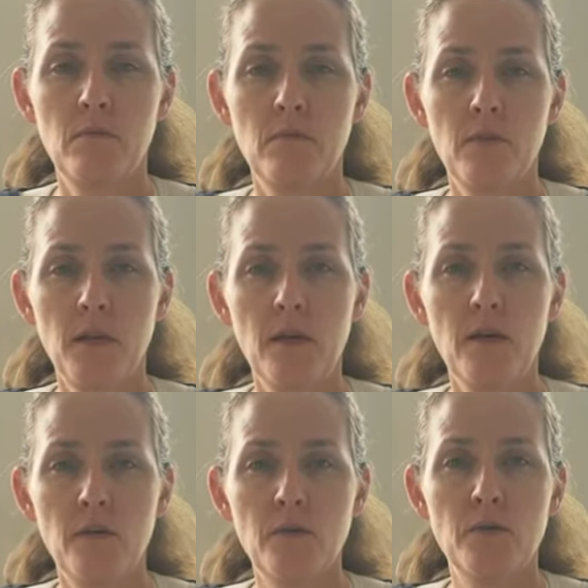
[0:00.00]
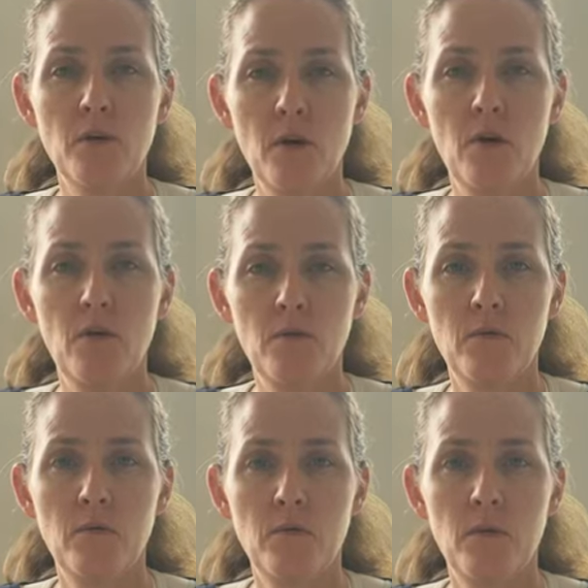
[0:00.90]
let others know
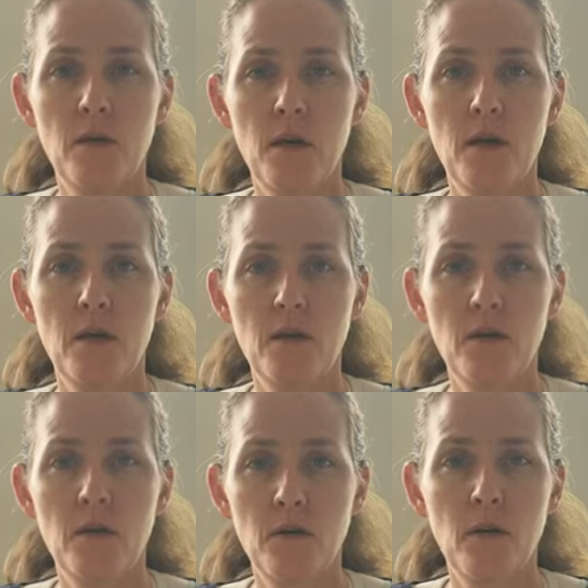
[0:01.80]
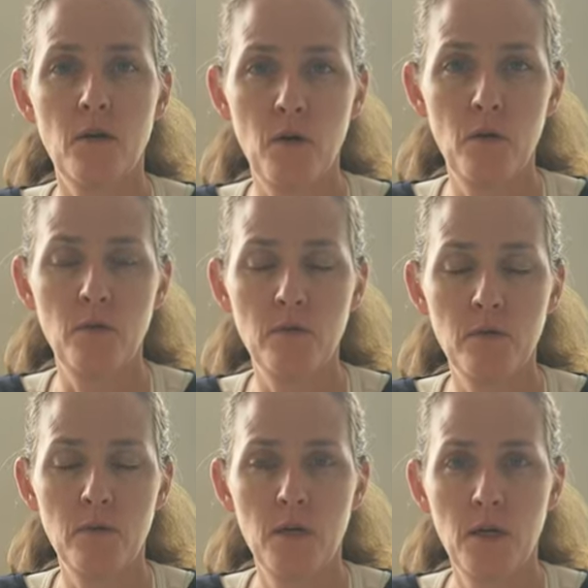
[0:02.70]
that they're not alone
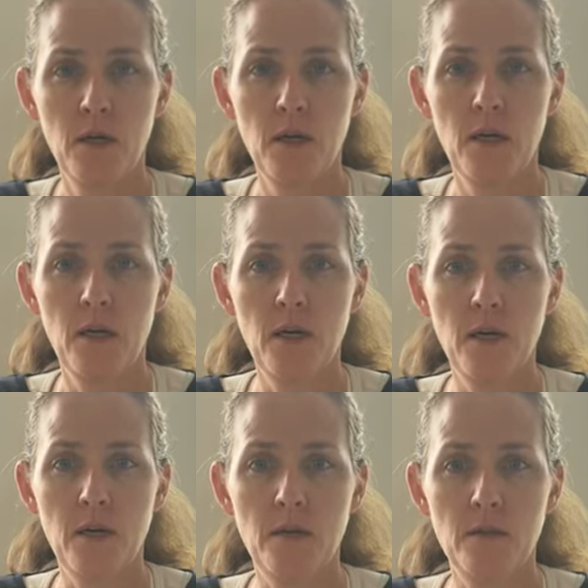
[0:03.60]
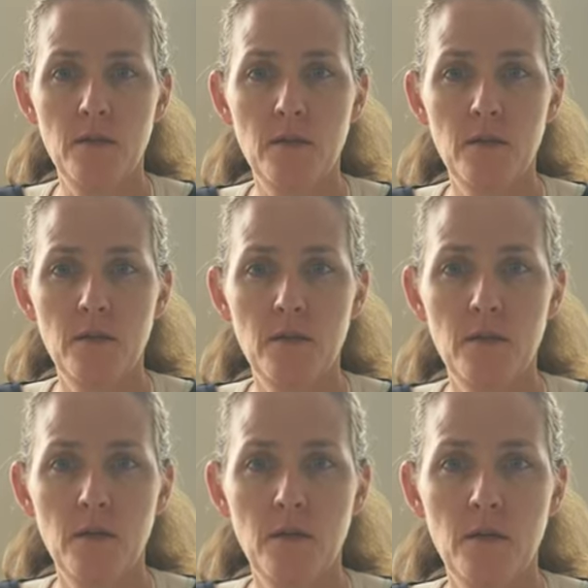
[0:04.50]
and
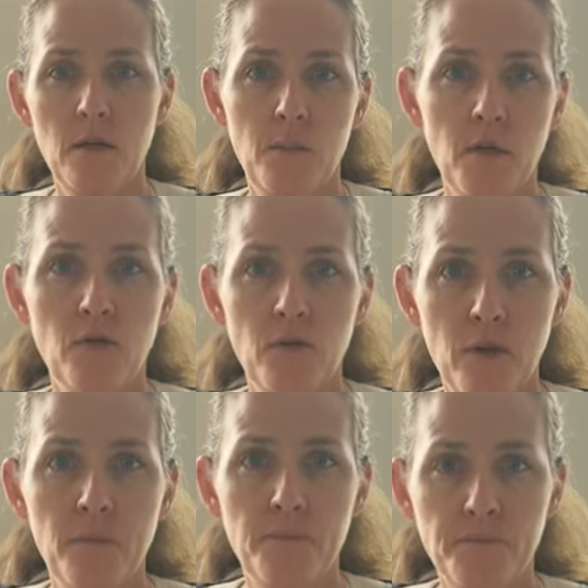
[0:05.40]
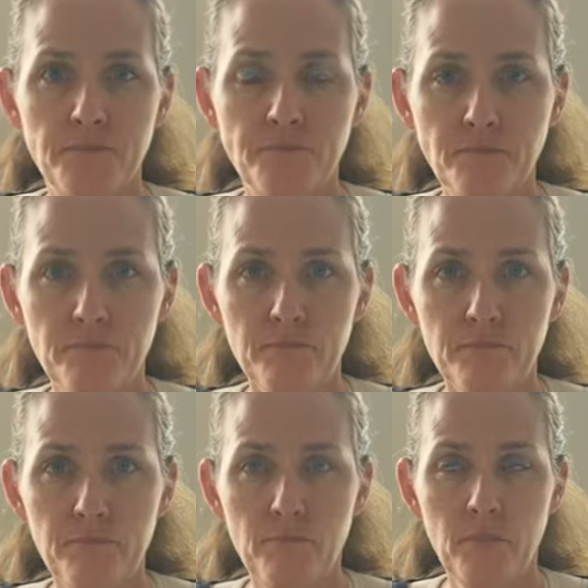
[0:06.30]
I'm here for them.
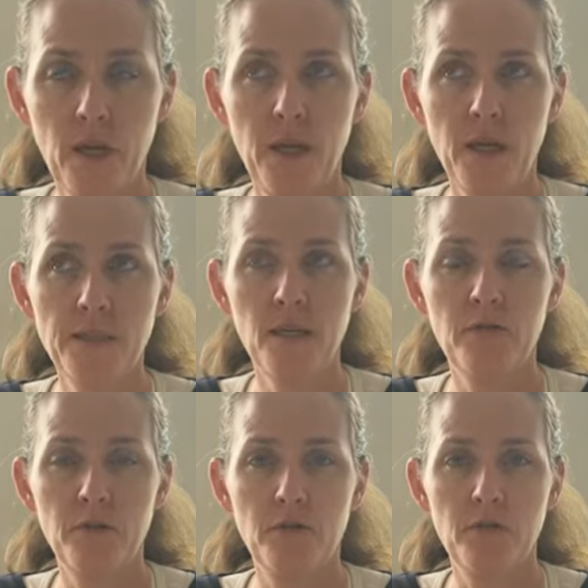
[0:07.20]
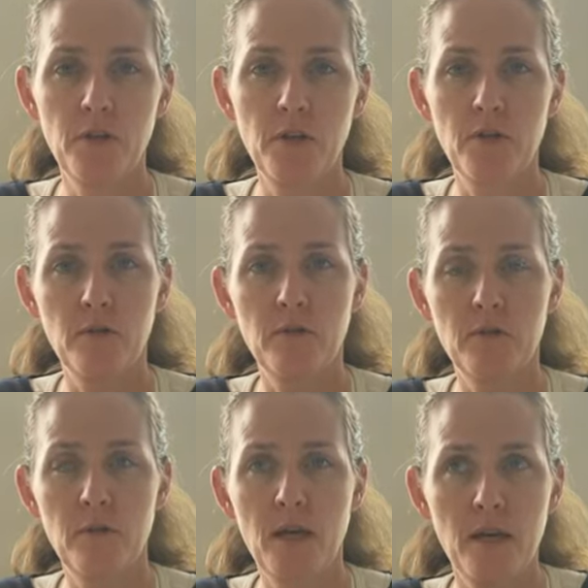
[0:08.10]
And I definitely feel like
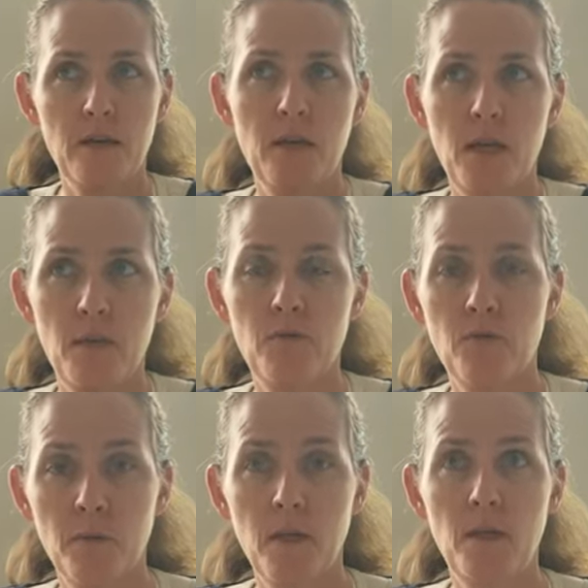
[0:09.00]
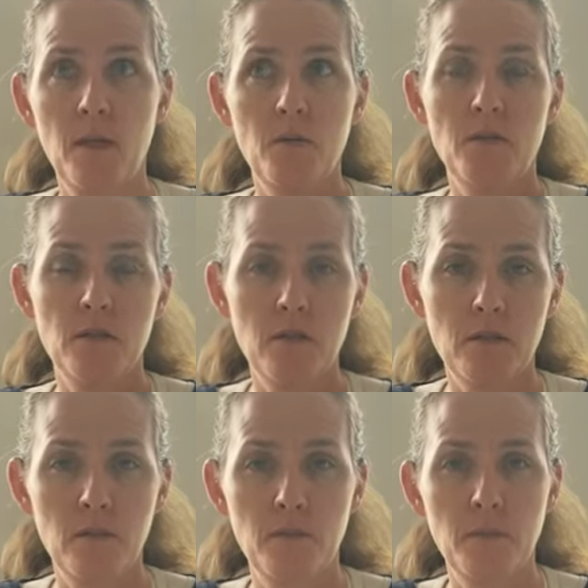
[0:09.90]
that came for me, that was
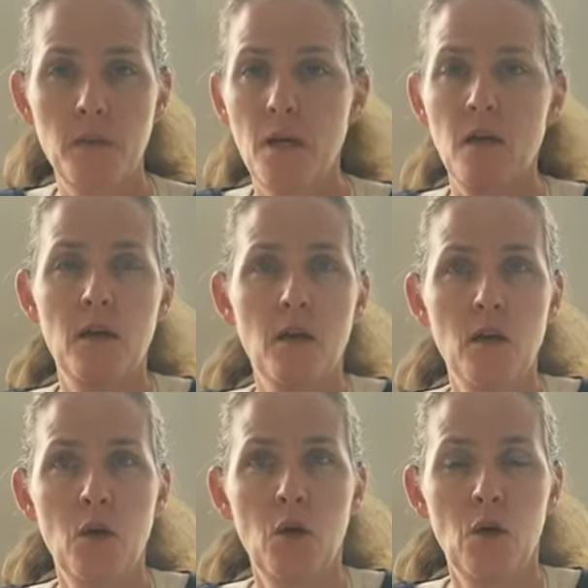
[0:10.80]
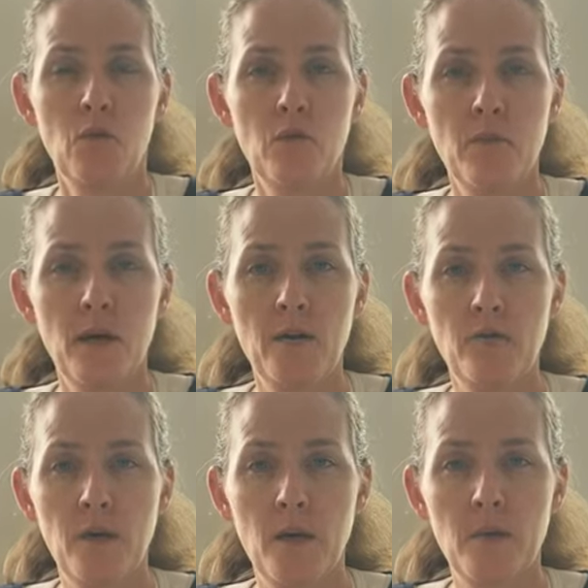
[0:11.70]
instilled in me from my
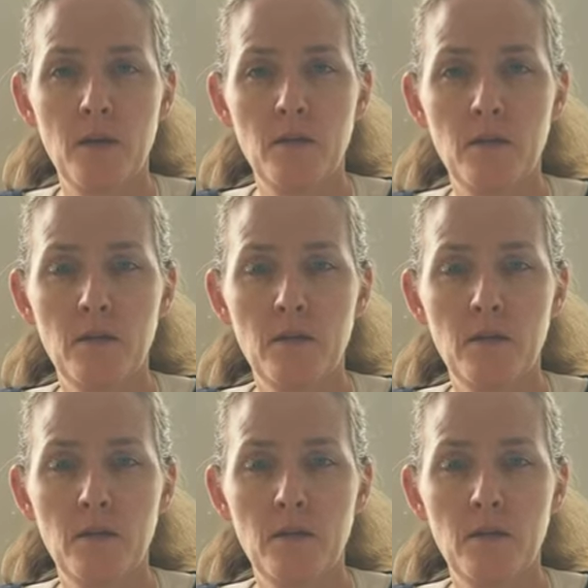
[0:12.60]
family.